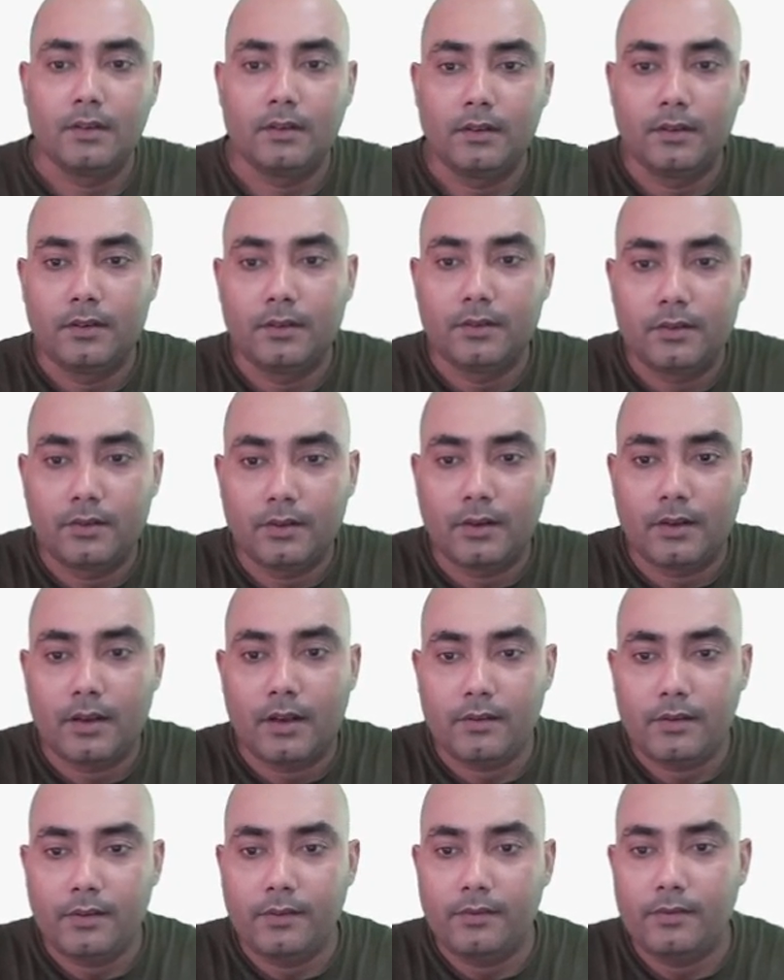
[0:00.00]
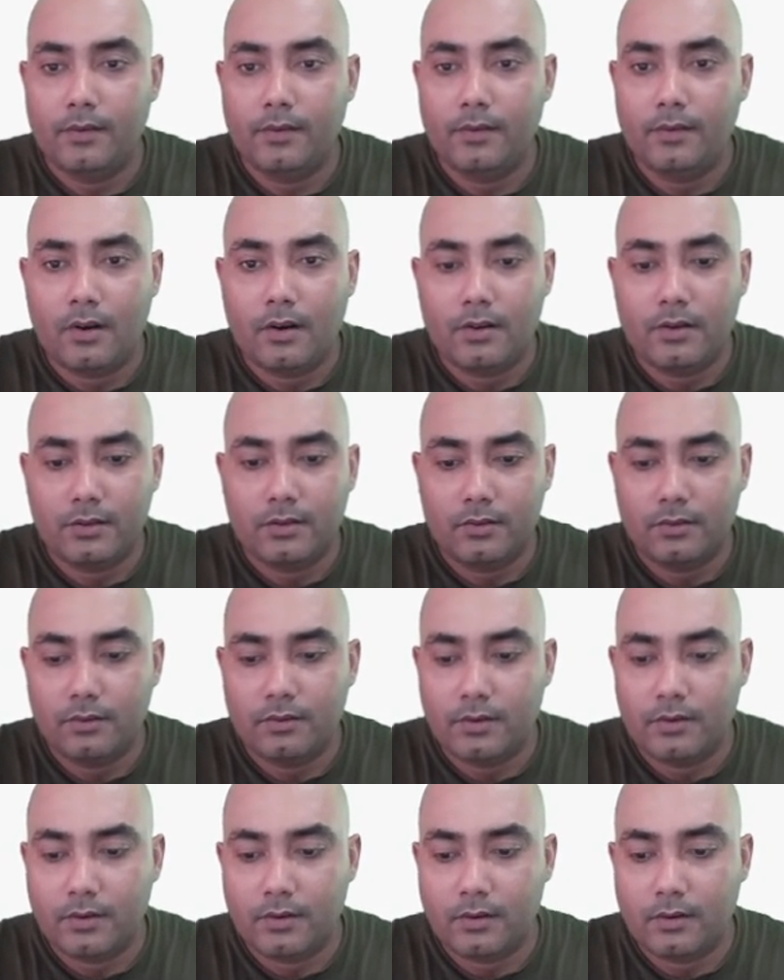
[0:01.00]
So now if you
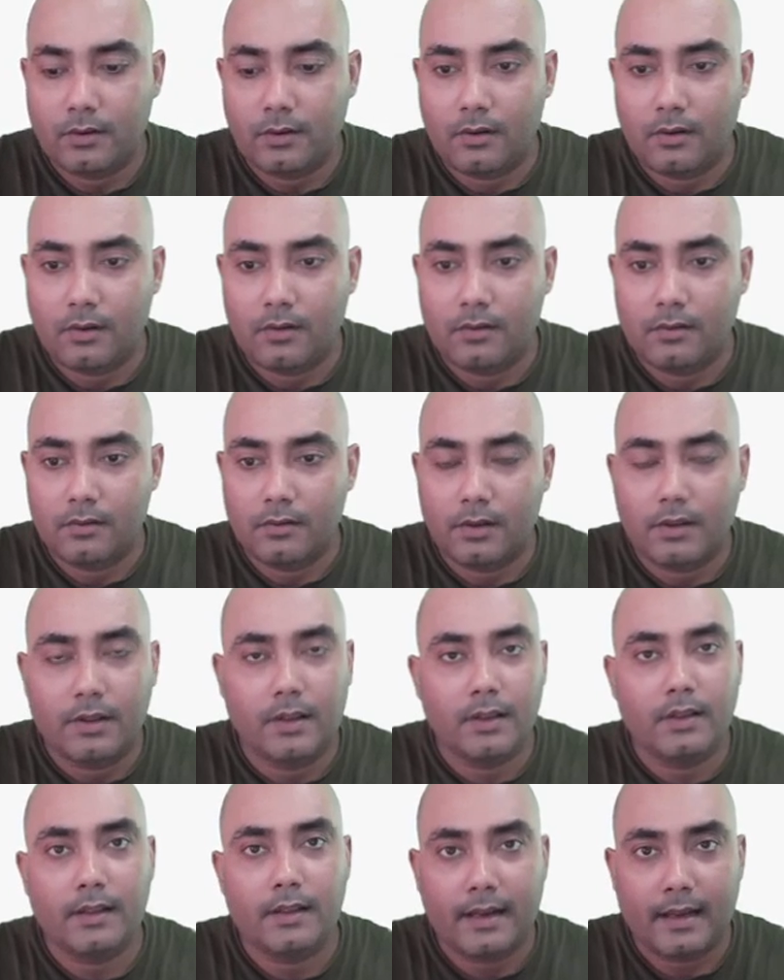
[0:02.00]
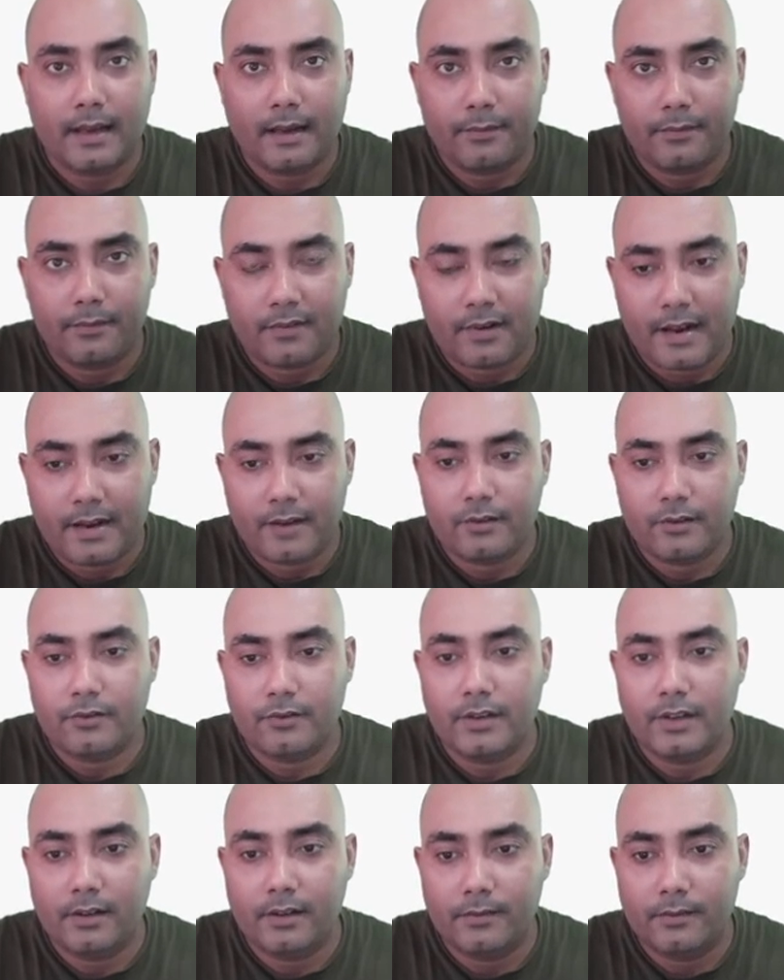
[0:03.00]
understood the thing that I am trying to
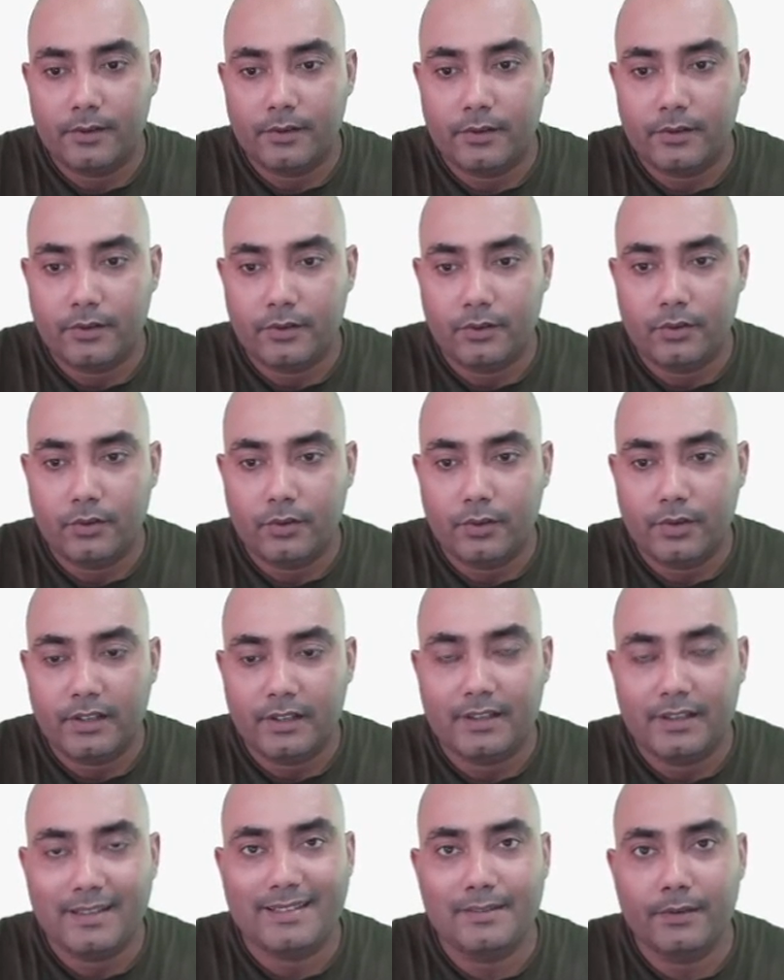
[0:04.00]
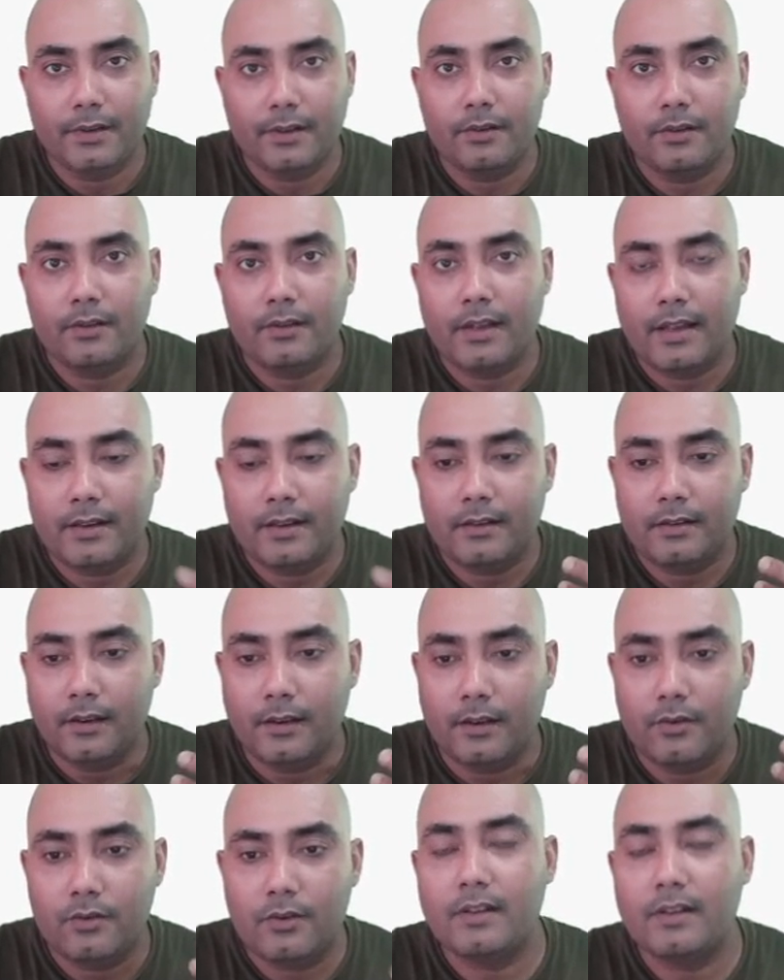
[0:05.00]
deliver to you in this video, then
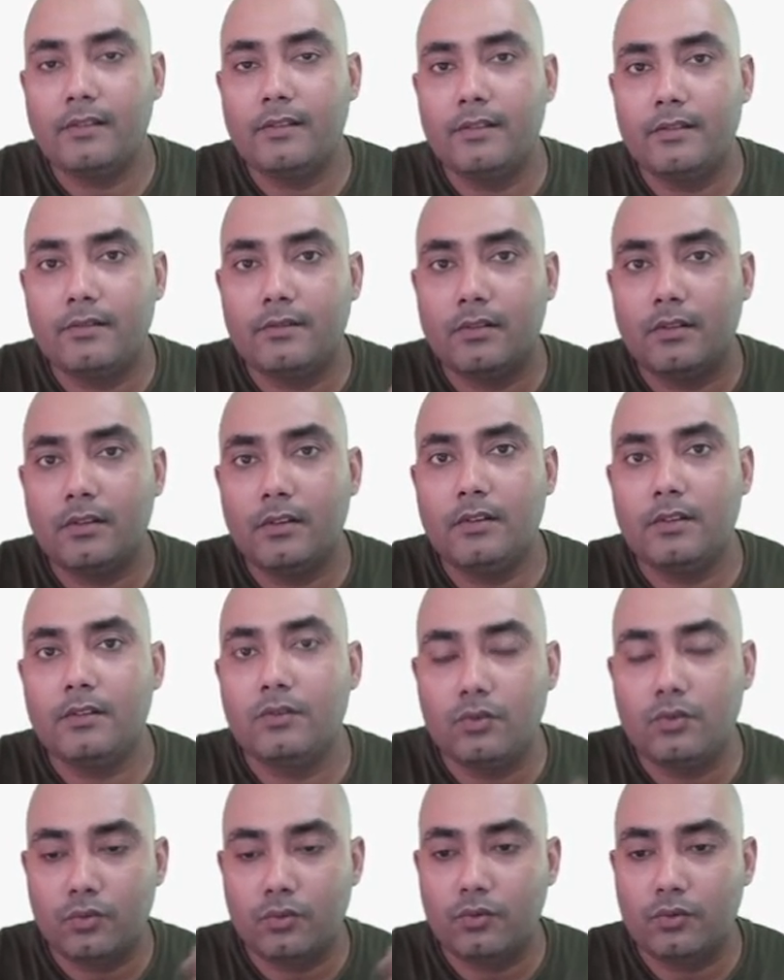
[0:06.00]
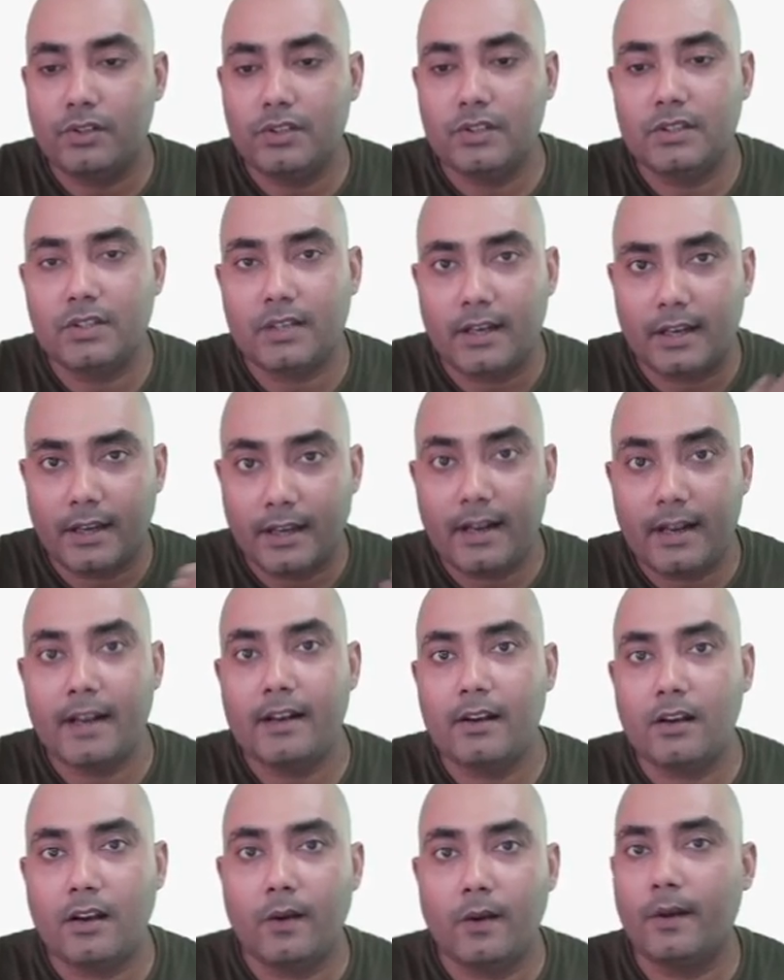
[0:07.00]
you can literally do this again
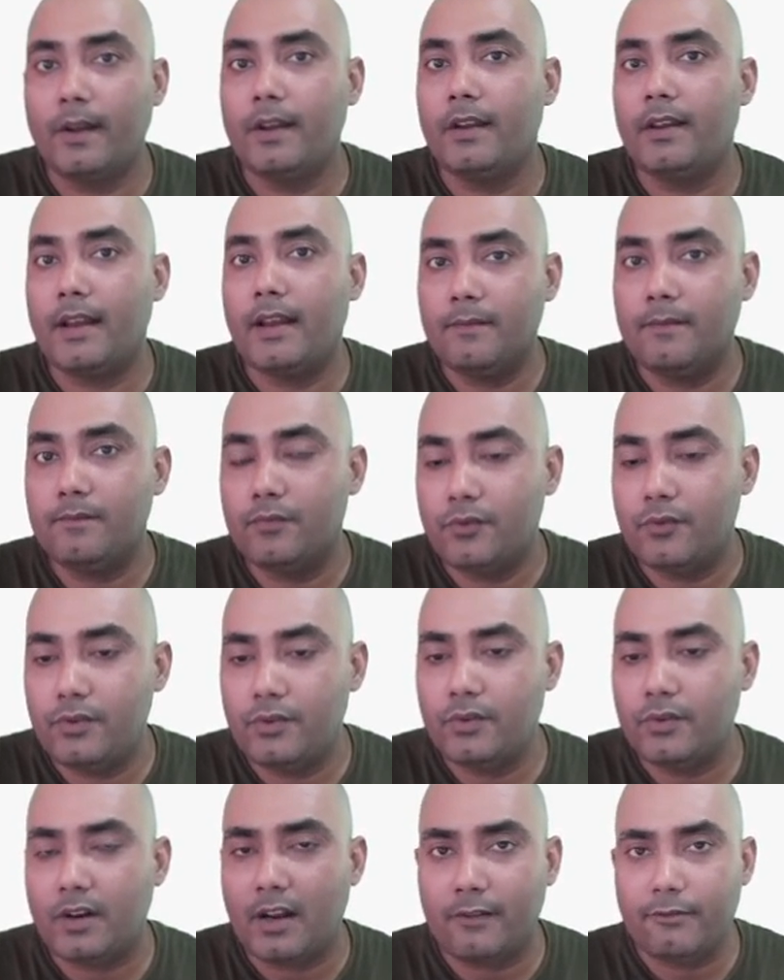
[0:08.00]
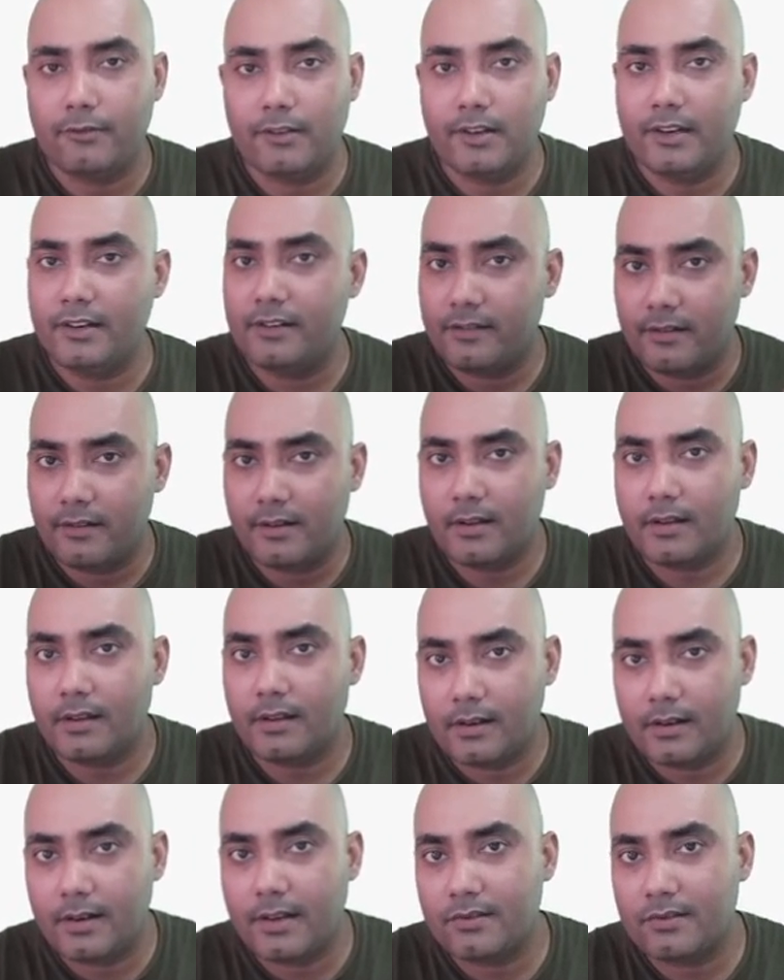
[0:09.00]
and again and put your affiliate link in
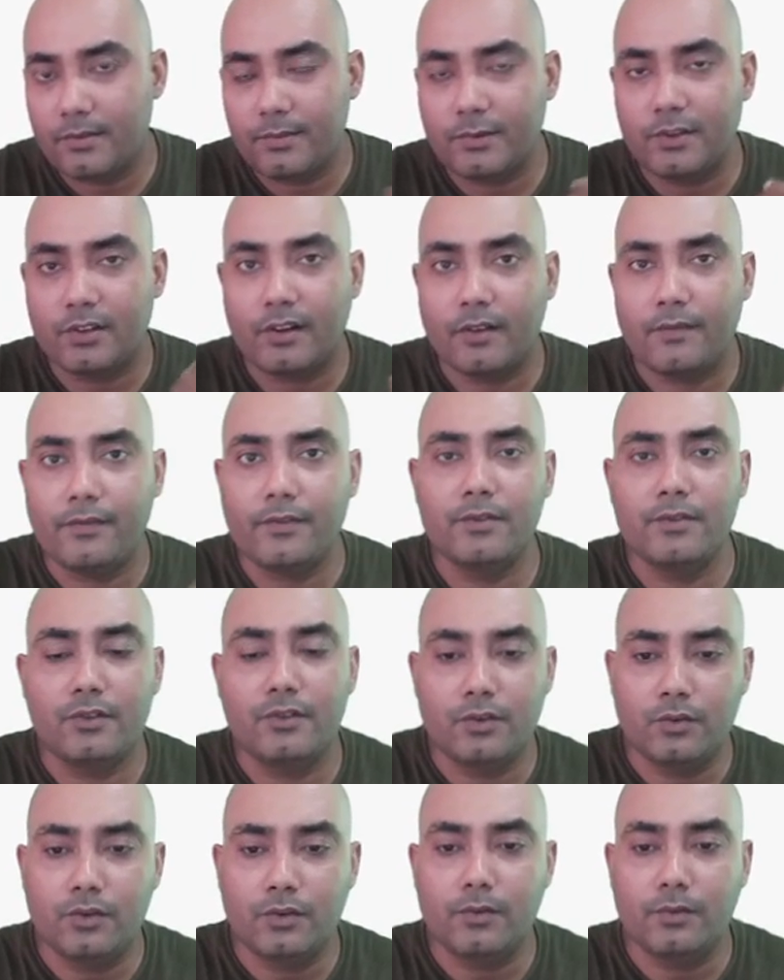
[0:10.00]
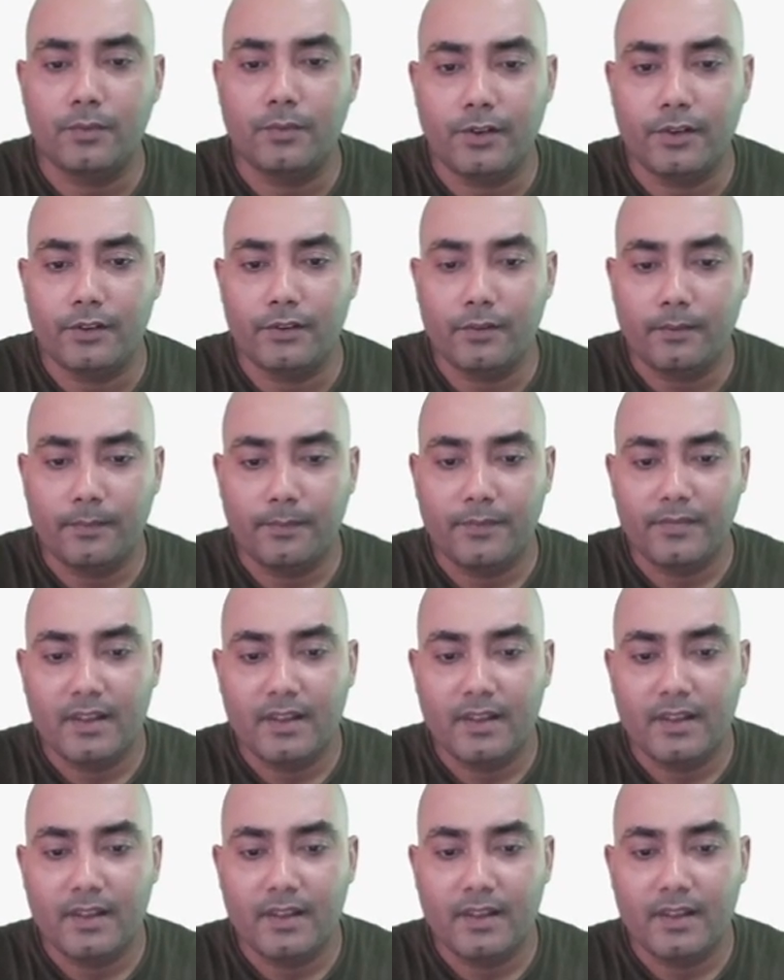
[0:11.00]
the description of this YouTube video,